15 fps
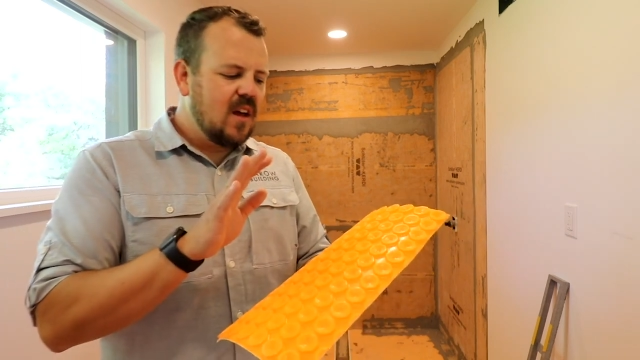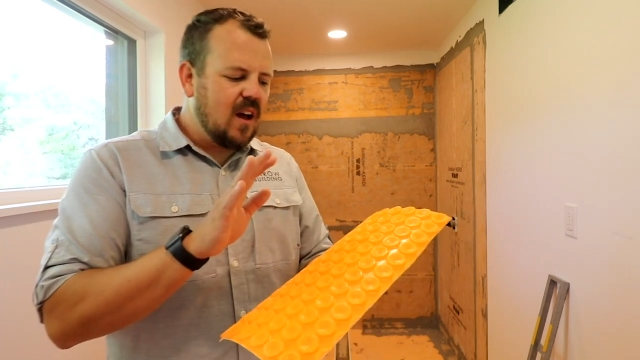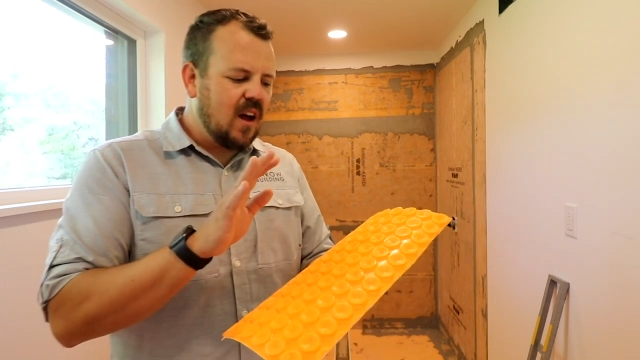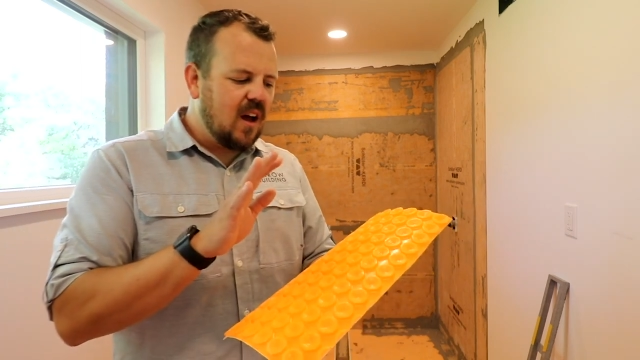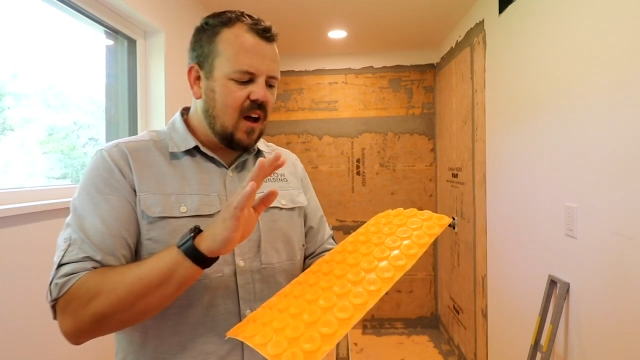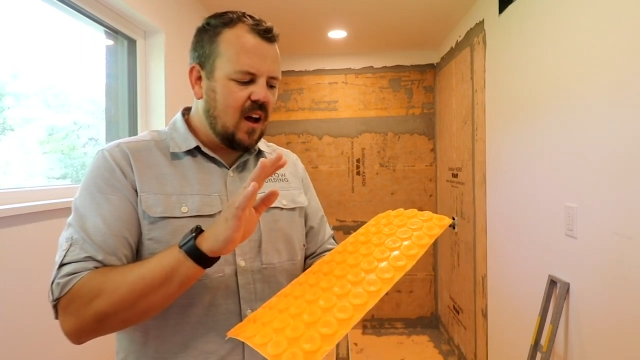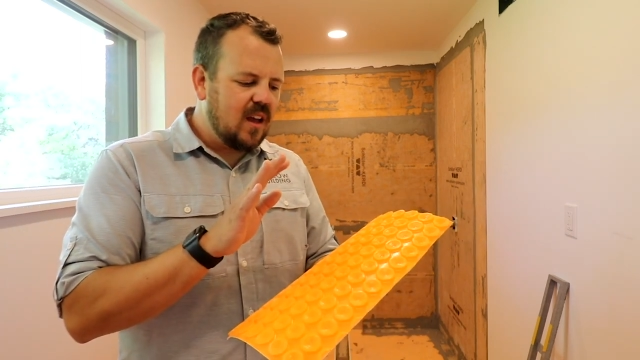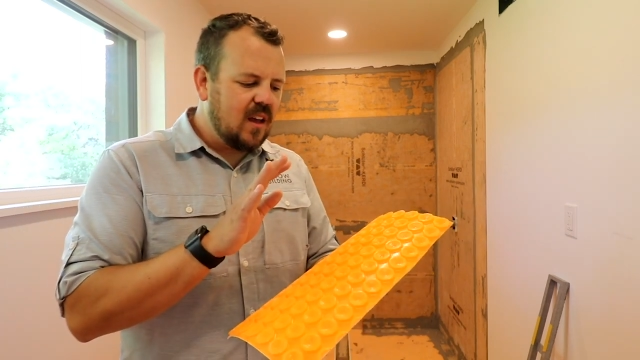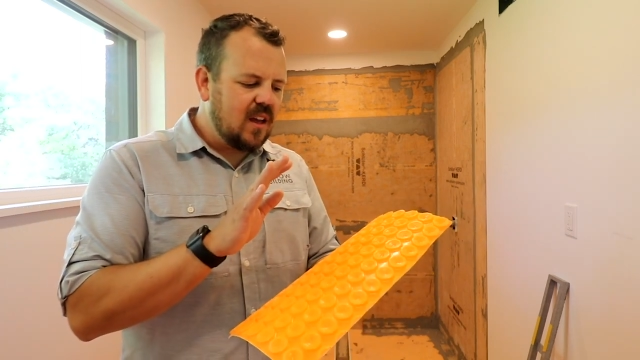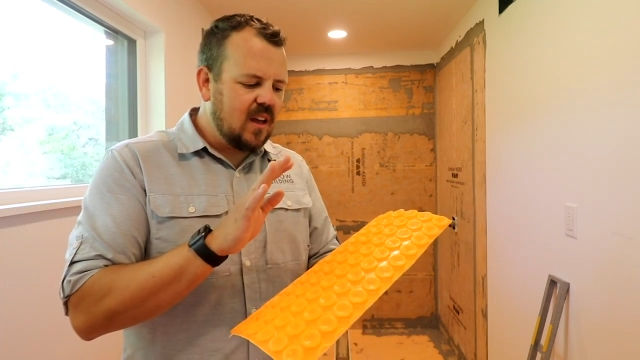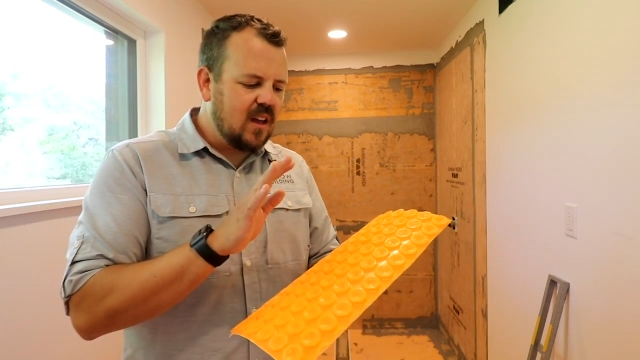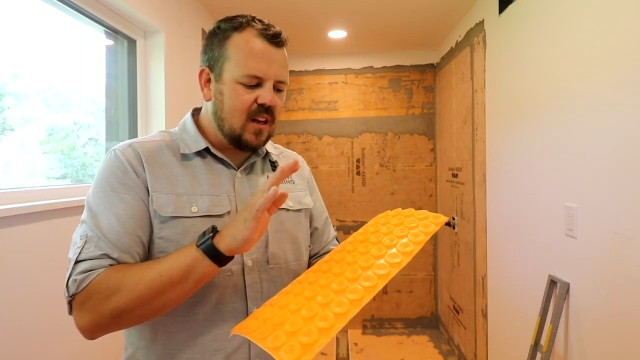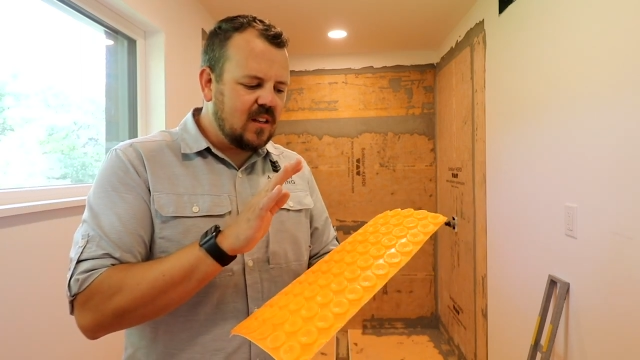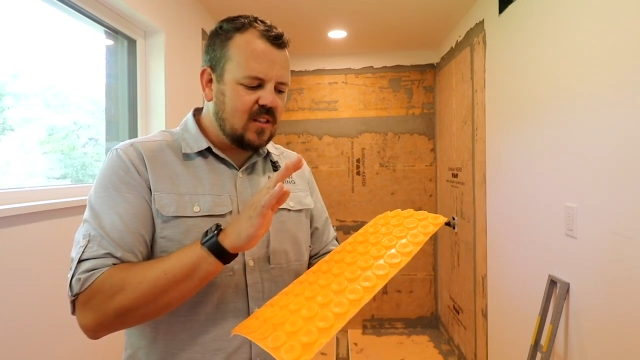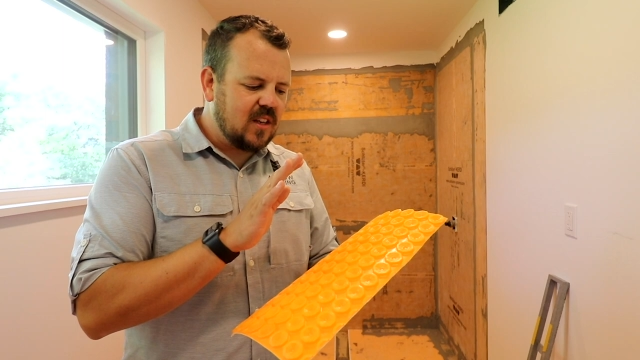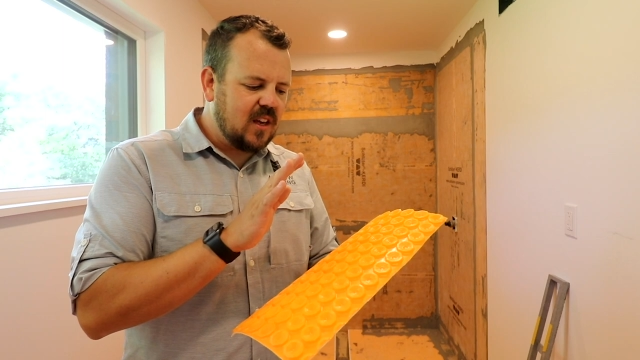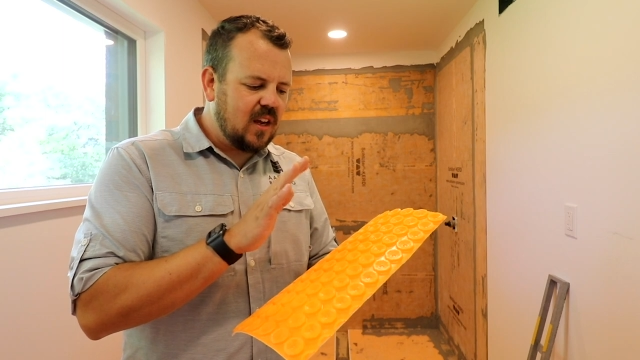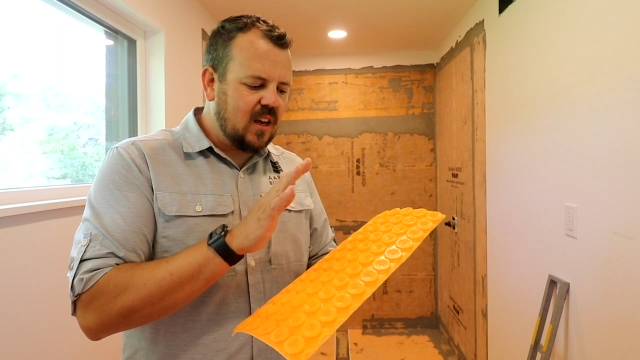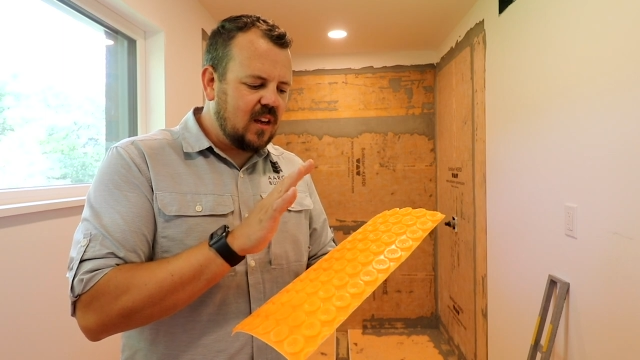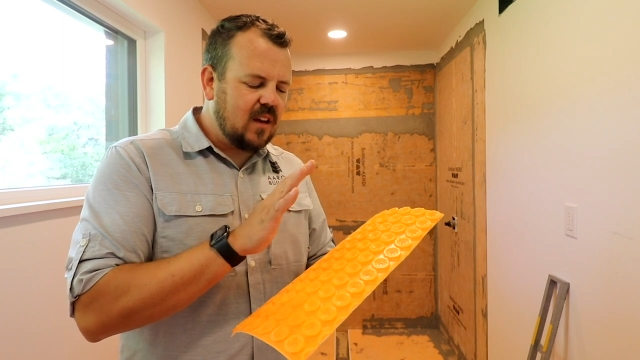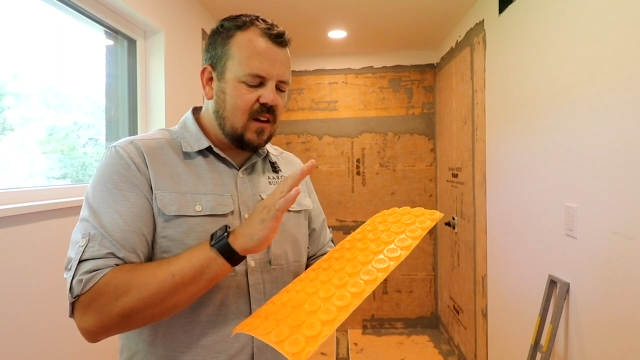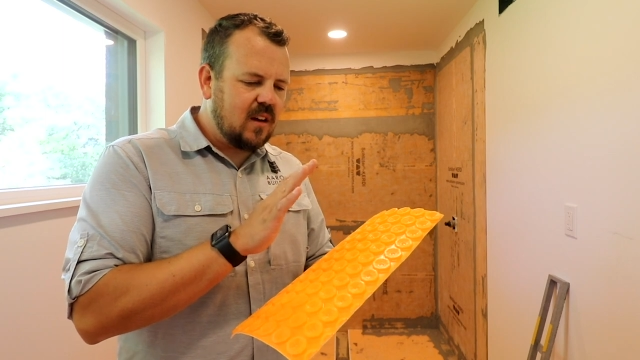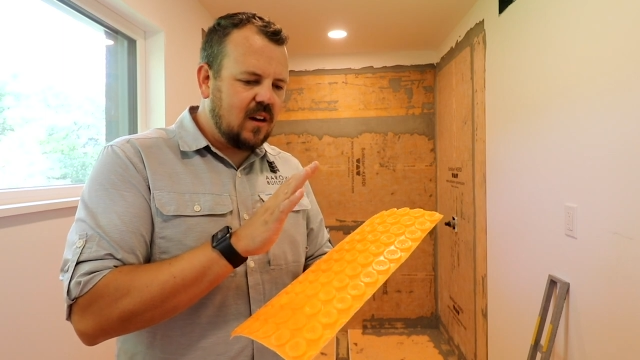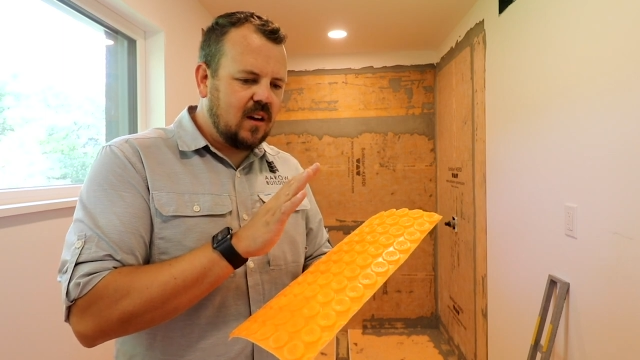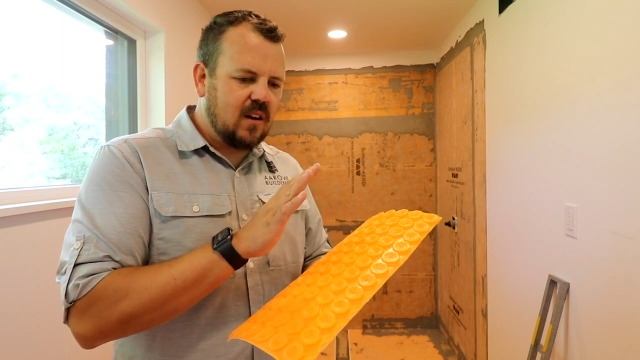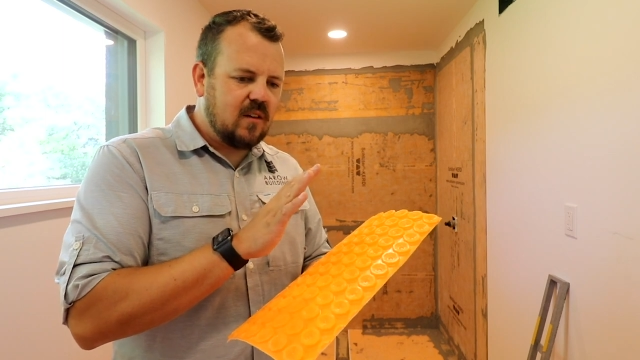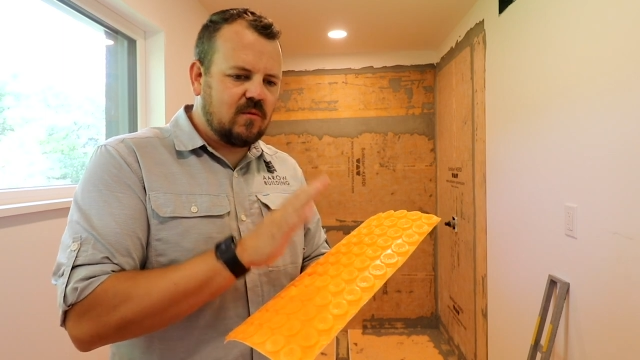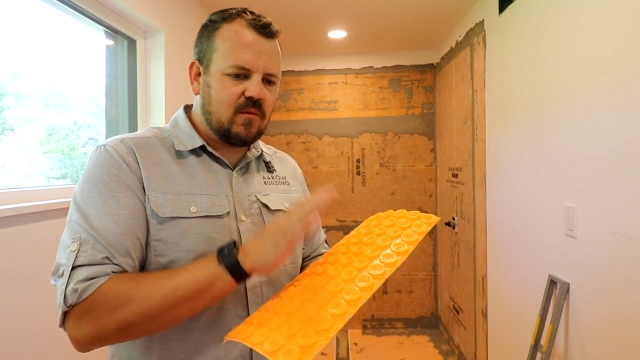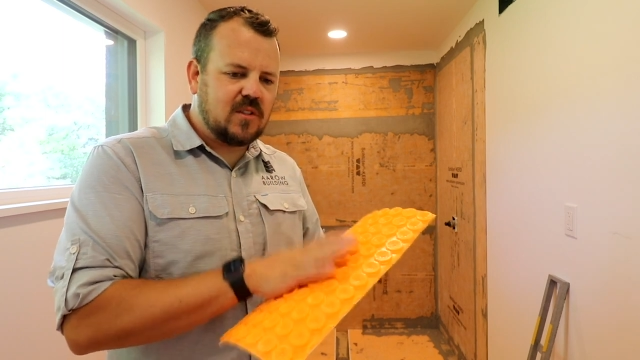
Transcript: Uh, it is a uh,